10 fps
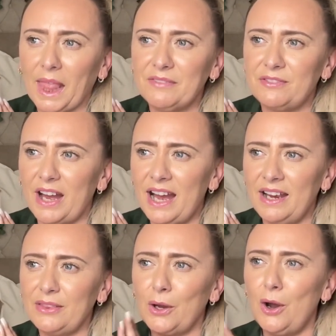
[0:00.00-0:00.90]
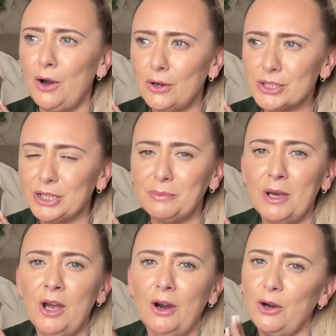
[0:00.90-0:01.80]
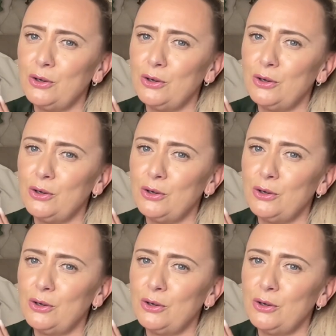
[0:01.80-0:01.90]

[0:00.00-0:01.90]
for either autumn or